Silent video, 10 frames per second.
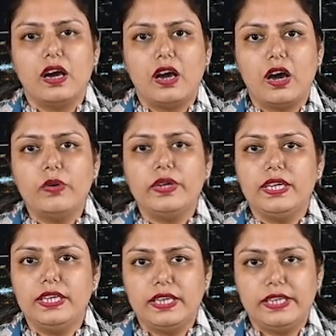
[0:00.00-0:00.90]
how
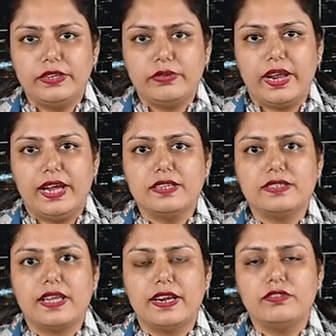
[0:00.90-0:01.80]
he interacts
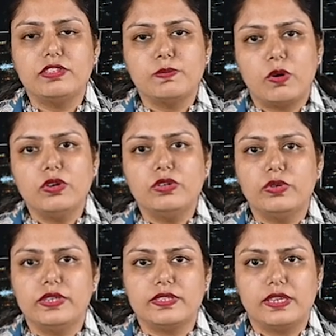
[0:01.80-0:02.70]
and responds to
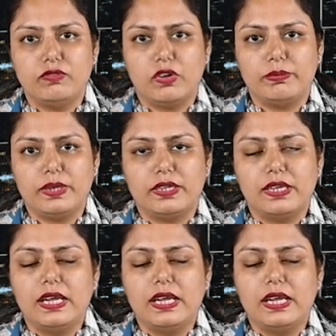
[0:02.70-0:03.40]
his environment.